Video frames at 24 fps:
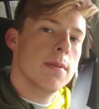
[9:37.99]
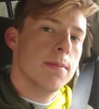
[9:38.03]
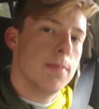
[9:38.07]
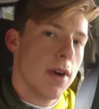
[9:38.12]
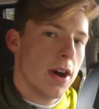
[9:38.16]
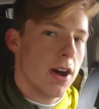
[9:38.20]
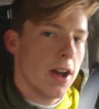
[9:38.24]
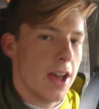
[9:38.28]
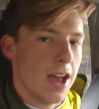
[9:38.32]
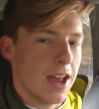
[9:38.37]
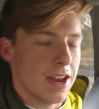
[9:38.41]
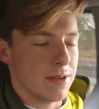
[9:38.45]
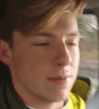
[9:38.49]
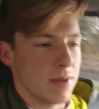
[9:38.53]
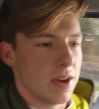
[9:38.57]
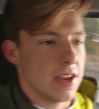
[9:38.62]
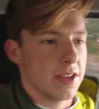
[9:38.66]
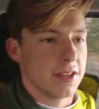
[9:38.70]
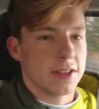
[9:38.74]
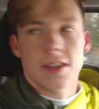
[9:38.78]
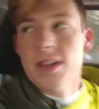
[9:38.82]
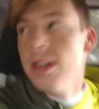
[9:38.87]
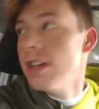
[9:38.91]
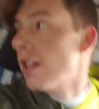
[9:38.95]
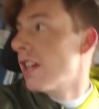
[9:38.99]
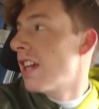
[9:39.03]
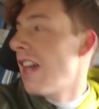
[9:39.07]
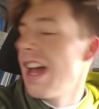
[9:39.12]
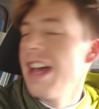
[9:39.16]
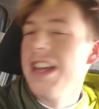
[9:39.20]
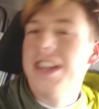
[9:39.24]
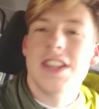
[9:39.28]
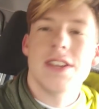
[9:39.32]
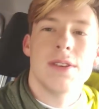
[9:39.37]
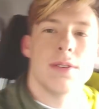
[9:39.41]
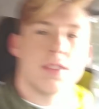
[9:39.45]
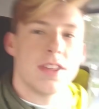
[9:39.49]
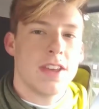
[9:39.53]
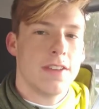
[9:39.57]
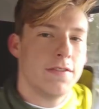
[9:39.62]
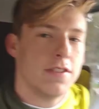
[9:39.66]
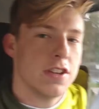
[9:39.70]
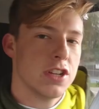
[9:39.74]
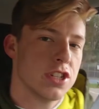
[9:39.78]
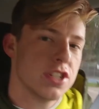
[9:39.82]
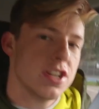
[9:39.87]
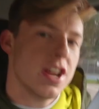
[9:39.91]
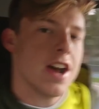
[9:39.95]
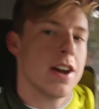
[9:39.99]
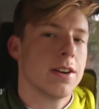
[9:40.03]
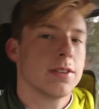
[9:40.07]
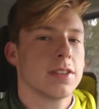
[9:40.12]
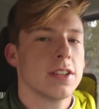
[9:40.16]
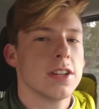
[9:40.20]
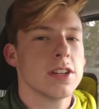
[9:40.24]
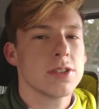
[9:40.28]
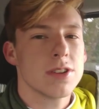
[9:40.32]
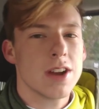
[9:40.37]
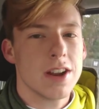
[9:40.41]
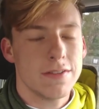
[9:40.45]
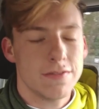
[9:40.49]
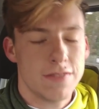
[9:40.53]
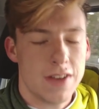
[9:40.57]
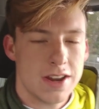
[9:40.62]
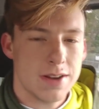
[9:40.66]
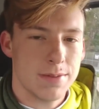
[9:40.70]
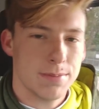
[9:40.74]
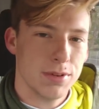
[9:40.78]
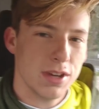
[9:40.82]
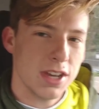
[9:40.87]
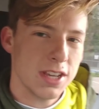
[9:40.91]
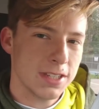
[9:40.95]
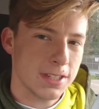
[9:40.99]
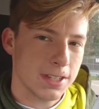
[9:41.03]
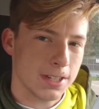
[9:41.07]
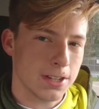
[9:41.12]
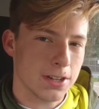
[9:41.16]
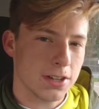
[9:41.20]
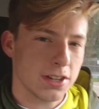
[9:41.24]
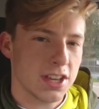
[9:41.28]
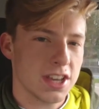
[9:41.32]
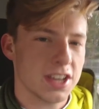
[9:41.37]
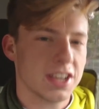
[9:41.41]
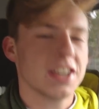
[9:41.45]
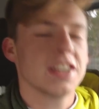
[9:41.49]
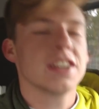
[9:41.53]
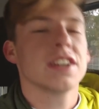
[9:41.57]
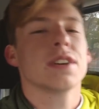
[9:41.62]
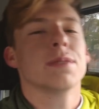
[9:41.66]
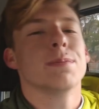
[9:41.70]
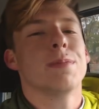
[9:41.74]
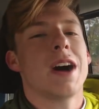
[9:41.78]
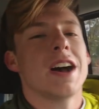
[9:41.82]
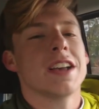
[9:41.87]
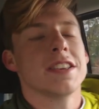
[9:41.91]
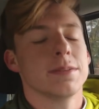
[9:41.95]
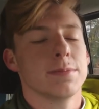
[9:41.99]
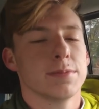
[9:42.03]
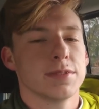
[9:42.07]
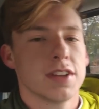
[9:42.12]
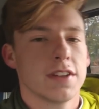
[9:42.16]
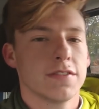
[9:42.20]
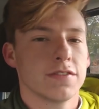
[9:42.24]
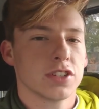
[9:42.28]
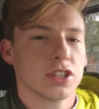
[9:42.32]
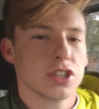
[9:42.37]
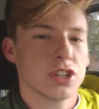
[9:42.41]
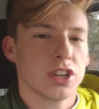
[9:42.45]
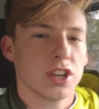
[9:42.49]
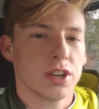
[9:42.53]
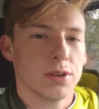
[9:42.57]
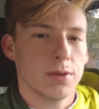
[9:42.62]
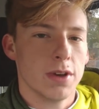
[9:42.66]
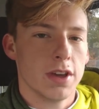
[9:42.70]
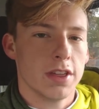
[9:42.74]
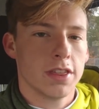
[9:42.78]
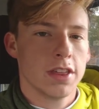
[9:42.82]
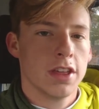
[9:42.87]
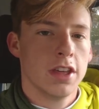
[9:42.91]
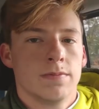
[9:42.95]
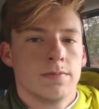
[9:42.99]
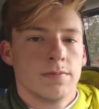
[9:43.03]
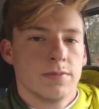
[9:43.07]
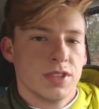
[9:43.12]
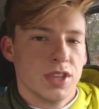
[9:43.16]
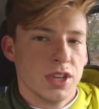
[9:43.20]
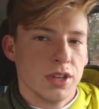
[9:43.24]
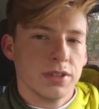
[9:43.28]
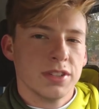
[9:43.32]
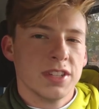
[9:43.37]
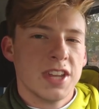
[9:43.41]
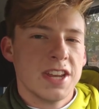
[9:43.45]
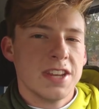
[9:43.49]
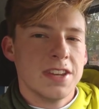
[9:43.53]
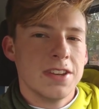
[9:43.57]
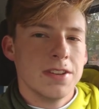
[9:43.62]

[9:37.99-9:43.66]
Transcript: But anyways, gotta deal with that fish now. Gonna try and find a place to cook it, gonna go buy some stuff to cook it with, so stay